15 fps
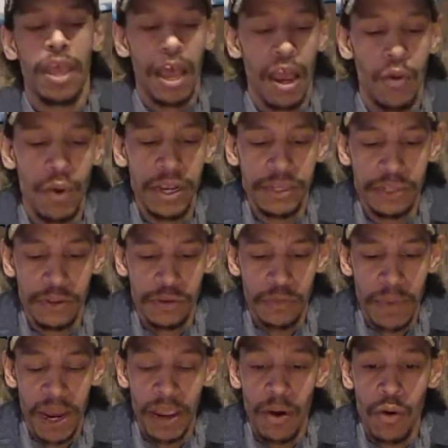I went to
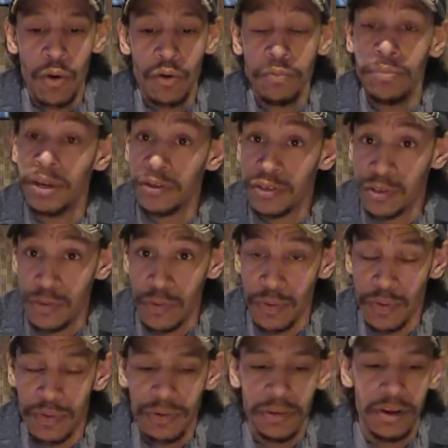my old middle
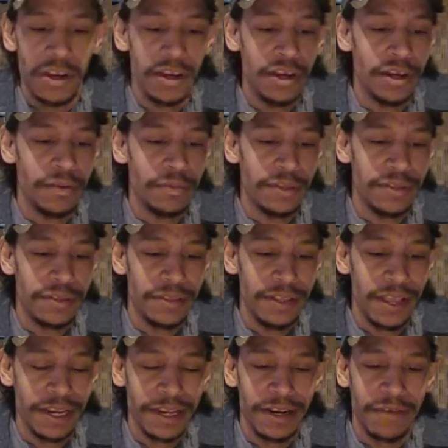school. Uh, I was
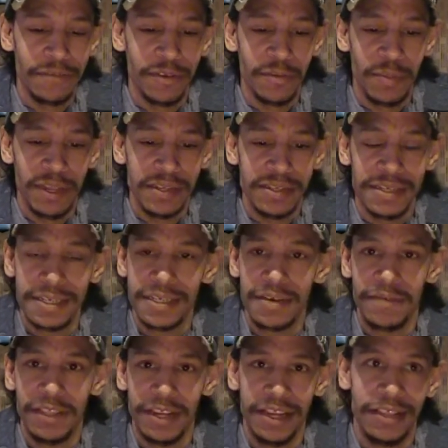lucky enough to spend sixth,
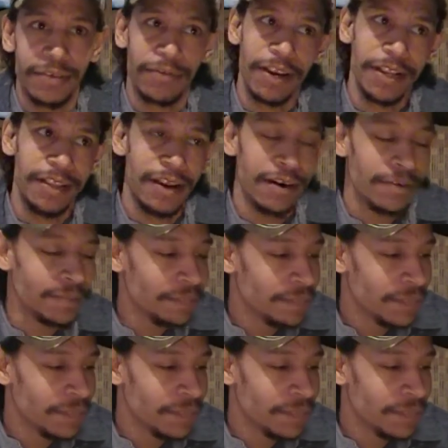seventh, and eighth grade there.